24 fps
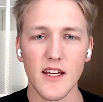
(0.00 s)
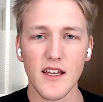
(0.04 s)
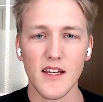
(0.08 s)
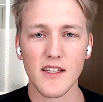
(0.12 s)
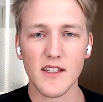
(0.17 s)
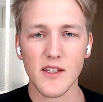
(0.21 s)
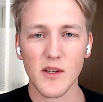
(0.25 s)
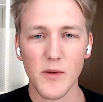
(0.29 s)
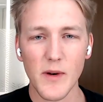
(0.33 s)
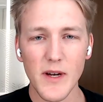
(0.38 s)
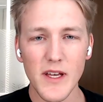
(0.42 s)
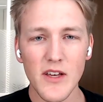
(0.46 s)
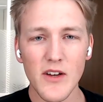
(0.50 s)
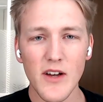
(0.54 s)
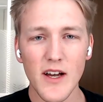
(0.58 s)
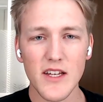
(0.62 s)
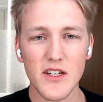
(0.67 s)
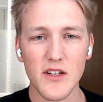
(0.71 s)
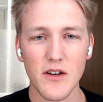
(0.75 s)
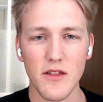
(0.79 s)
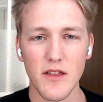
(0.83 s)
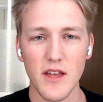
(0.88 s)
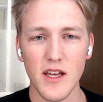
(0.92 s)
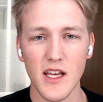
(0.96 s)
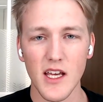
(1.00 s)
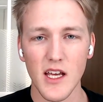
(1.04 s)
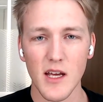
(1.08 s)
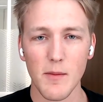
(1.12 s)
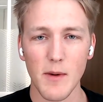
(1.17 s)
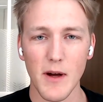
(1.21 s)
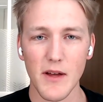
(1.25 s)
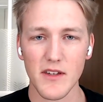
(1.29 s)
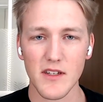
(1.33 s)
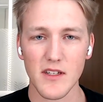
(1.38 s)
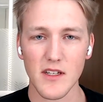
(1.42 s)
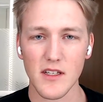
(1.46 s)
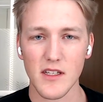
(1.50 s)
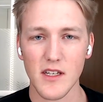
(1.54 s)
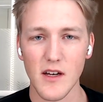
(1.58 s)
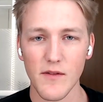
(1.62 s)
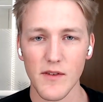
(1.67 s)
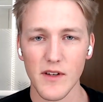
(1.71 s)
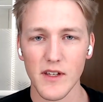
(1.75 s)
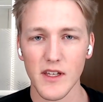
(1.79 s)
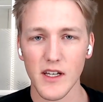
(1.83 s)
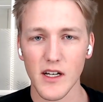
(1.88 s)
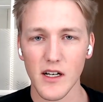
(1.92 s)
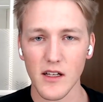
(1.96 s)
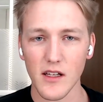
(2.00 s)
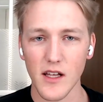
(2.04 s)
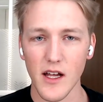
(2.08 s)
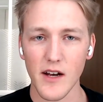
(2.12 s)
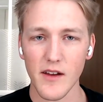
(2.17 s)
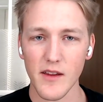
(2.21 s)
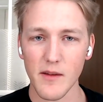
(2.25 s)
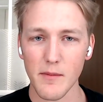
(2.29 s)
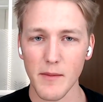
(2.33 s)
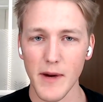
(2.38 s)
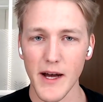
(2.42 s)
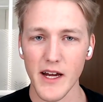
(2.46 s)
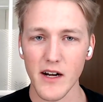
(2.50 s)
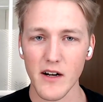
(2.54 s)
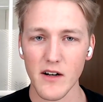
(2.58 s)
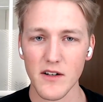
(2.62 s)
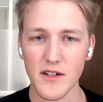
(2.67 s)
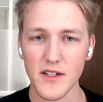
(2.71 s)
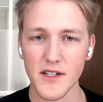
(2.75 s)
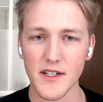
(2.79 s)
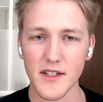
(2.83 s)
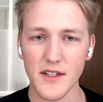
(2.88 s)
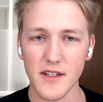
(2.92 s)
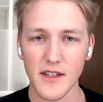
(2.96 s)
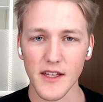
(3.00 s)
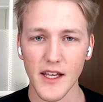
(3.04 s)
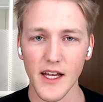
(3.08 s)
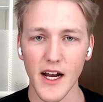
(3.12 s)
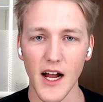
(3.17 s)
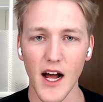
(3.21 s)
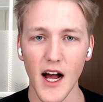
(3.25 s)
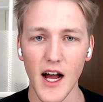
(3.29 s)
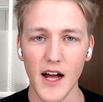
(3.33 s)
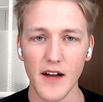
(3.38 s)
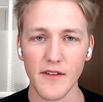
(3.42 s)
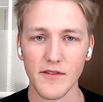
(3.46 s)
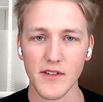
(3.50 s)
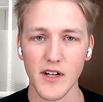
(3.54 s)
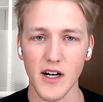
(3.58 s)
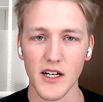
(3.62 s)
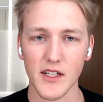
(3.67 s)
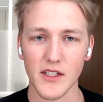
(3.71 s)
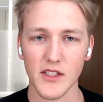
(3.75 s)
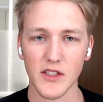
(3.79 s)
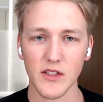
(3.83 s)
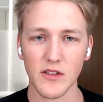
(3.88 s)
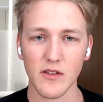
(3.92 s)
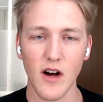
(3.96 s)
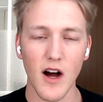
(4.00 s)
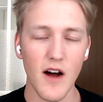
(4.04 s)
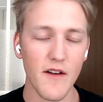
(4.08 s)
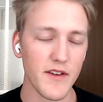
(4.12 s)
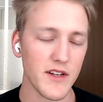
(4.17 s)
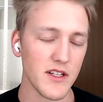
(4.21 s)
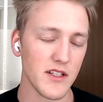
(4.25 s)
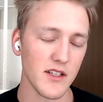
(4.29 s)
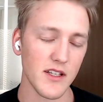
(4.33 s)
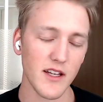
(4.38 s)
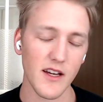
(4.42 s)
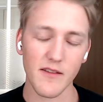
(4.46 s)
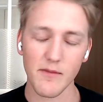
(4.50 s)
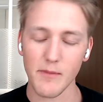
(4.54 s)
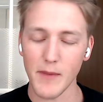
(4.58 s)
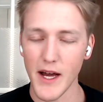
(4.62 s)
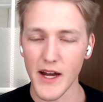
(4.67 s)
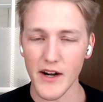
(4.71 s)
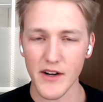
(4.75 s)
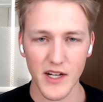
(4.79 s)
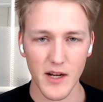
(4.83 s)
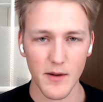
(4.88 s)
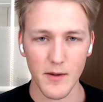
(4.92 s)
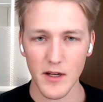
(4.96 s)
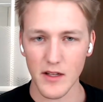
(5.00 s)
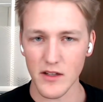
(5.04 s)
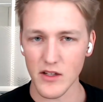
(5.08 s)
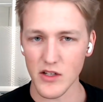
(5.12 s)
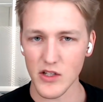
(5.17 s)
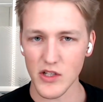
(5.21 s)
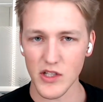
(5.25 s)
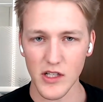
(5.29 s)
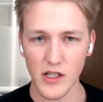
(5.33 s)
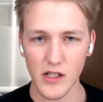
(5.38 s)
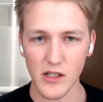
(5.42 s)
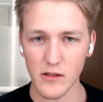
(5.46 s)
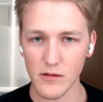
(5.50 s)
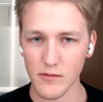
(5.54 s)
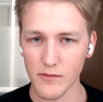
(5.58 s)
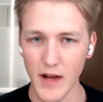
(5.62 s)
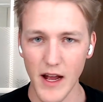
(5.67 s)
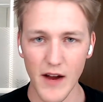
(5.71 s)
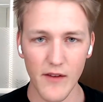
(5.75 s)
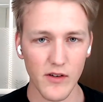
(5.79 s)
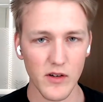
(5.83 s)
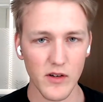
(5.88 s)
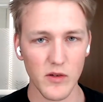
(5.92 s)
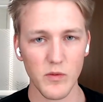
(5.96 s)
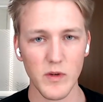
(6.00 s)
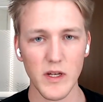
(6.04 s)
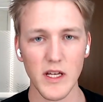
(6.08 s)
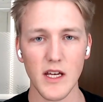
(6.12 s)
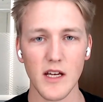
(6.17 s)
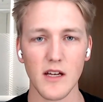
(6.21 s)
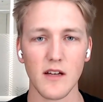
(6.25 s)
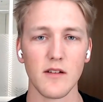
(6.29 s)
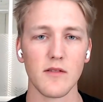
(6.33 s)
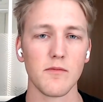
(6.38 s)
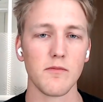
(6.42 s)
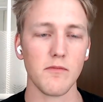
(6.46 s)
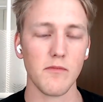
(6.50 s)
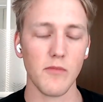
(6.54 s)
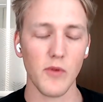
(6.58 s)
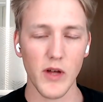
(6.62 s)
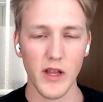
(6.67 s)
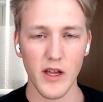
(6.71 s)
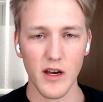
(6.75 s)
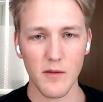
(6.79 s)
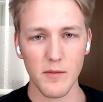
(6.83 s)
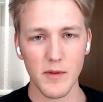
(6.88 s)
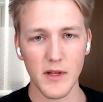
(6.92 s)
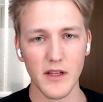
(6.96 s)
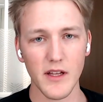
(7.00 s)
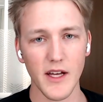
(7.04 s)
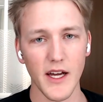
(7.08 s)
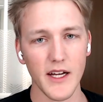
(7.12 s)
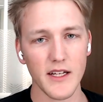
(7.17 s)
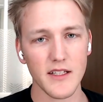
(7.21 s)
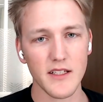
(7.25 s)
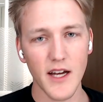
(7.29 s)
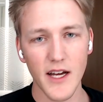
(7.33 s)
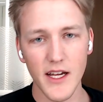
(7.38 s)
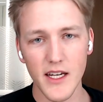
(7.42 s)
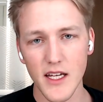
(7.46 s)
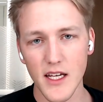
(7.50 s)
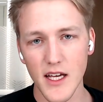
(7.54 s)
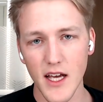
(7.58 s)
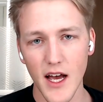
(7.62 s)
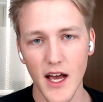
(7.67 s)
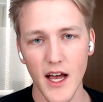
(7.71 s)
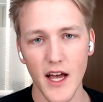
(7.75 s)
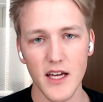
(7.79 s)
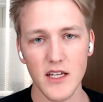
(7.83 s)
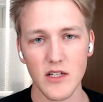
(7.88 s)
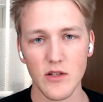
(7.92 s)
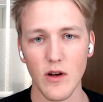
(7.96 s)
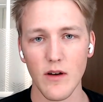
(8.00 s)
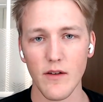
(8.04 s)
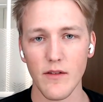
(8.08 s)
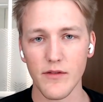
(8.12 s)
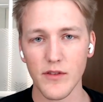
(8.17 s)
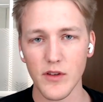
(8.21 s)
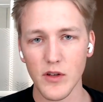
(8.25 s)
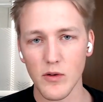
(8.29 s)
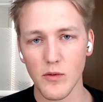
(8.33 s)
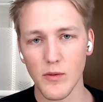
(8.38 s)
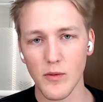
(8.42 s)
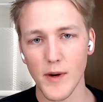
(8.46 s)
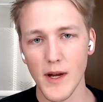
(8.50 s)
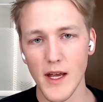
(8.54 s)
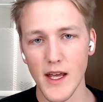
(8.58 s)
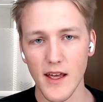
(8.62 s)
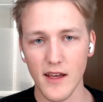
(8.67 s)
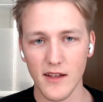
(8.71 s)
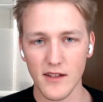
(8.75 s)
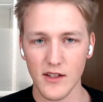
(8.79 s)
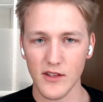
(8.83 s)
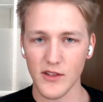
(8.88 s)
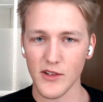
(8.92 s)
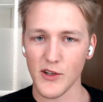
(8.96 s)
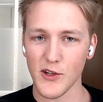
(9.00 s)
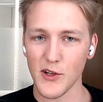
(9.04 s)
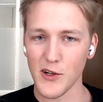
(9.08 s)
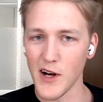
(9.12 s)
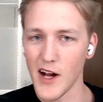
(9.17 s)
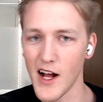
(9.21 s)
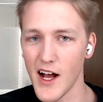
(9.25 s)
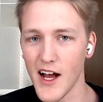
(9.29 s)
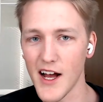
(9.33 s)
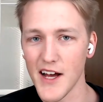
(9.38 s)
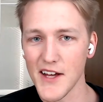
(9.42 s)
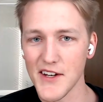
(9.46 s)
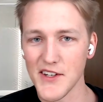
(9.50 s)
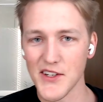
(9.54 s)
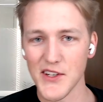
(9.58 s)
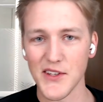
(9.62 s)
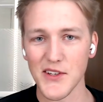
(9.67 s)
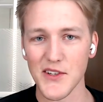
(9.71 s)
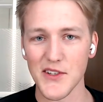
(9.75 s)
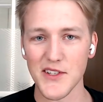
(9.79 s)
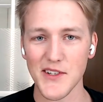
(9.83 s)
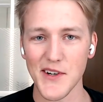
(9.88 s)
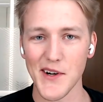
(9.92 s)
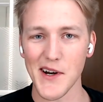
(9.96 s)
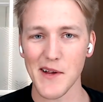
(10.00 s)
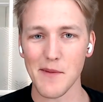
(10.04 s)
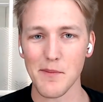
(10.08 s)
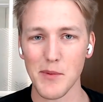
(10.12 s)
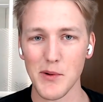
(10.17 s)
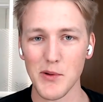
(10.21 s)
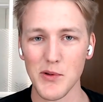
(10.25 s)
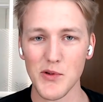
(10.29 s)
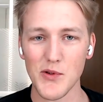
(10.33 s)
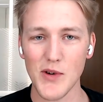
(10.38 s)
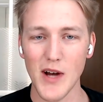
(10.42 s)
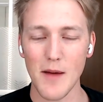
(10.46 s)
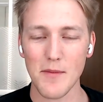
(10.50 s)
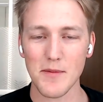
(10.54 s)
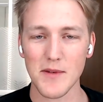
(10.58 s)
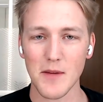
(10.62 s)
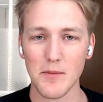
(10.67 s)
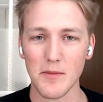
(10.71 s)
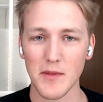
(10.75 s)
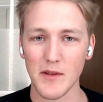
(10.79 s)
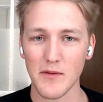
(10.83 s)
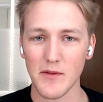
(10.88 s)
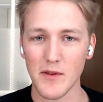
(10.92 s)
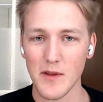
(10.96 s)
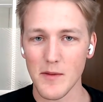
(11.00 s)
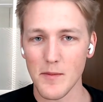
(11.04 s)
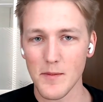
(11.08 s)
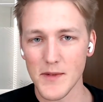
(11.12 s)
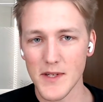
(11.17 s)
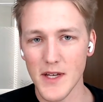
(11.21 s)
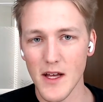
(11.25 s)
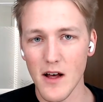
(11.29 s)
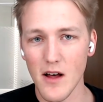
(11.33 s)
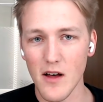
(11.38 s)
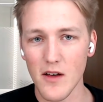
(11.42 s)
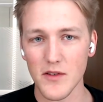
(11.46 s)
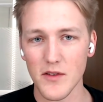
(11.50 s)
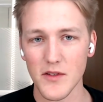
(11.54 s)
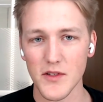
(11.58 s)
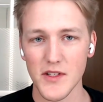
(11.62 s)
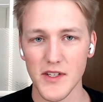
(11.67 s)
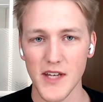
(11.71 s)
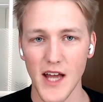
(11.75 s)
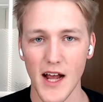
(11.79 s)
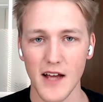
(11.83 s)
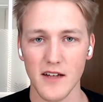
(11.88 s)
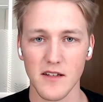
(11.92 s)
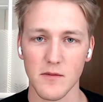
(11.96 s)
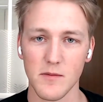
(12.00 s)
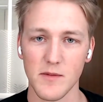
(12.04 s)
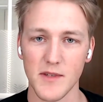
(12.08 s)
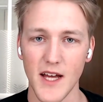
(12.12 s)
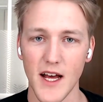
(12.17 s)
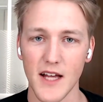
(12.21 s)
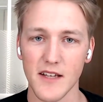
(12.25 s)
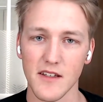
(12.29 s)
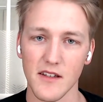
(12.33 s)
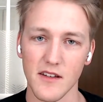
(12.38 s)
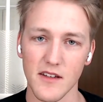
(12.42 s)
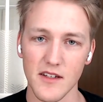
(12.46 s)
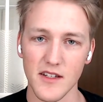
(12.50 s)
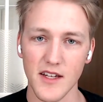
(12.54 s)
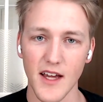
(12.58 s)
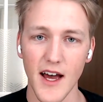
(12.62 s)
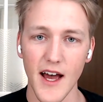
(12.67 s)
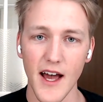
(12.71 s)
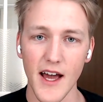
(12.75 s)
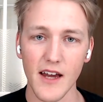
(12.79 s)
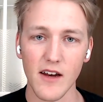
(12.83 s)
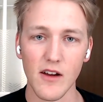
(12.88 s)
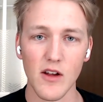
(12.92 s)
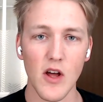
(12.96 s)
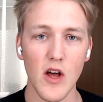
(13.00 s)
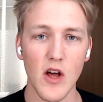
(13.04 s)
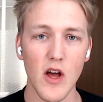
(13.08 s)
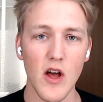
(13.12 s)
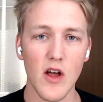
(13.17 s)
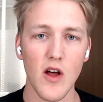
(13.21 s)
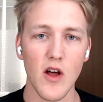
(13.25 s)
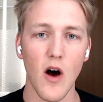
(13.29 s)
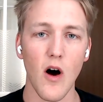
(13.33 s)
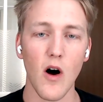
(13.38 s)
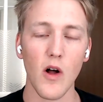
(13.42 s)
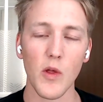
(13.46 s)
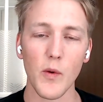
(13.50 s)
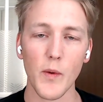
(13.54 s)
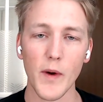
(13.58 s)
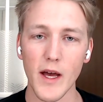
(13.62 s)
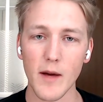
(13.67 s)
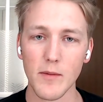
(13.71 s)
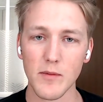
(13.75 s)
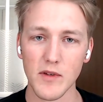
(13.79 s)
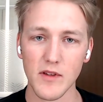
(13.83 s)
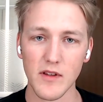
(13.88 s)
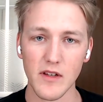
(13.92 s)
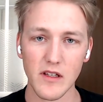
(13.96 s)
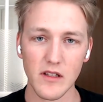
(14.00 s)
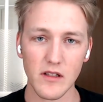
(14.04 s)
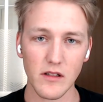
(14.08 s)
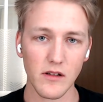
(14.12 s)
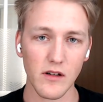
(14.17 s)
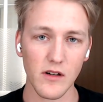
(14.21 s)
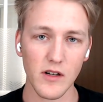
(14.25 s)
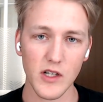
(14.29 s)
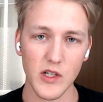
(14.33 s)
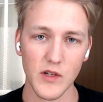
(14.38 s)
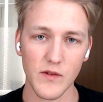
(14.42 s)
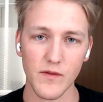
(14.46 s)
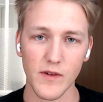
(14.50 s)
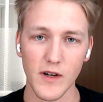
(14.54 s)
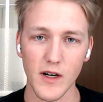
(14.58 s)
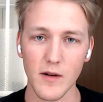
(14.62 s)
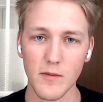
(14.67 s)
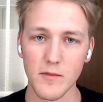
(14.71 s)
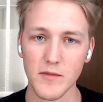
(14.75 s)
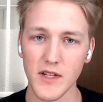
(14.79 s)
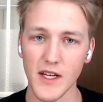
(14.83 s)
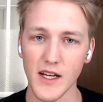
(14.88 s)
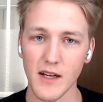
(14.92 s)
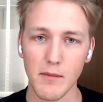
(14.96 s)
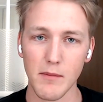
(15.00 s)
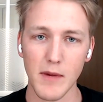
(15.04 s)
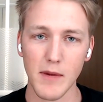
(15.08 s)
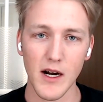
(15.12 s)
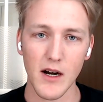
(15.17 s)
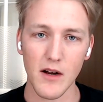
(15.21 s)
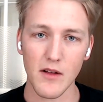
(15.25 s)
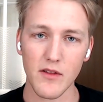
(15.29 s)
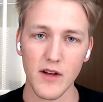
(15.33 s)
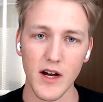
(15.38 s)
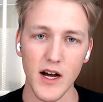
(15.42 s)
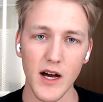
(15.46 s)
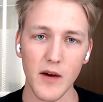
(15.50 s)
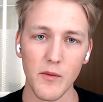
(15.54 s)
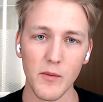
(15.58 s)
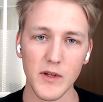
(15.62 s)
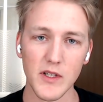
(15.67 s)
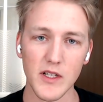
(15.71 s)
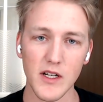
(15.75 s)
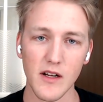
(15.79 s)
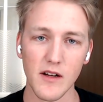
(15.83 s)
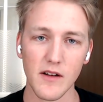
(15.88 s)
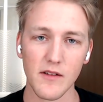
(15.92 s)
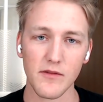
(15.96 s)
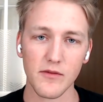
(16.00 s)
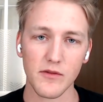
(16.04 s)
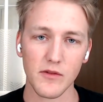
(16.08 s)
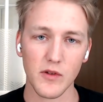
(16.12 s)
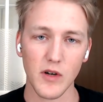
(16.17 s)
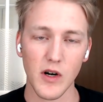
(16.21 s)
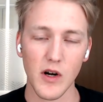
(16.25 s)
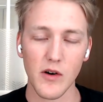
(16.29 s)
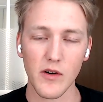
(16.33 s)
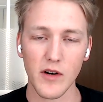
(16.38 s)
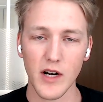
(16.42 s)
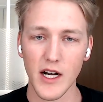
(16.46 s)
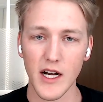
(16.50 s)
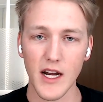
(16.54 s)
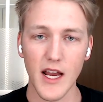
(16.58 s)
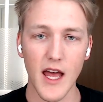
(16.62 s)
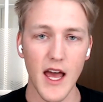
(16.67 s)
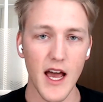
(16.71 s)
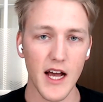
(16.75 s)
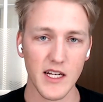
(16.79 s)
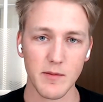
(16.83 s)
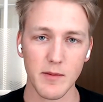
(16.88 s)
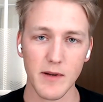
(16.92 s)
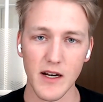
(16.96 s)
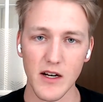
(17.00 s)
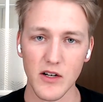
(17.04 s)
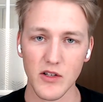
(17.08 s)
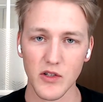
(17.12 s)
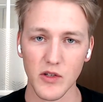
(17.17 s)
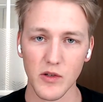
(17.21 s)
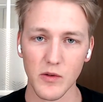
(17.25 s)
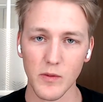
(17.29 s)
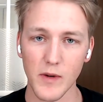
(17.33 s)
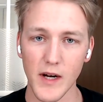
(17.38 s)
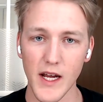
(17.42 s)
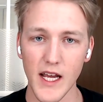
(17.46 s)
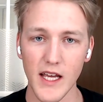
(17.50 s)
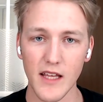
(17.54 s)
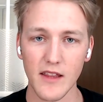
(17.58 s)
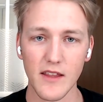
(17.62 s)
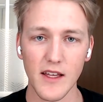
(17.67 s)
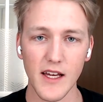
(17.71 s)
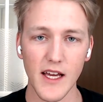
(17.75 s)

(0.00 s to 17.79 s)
is the way you guys are thinking about this is different than a lot of the miners that I've talked to. Obviously, I have miners coming on the show every week, whether it be like tiny guys who have a few rigs in their garage and they're just trying to bootstrap something for themselves, stack some sats on the side all the way up to these large firms like Marathon, which have grown at an exponential rate.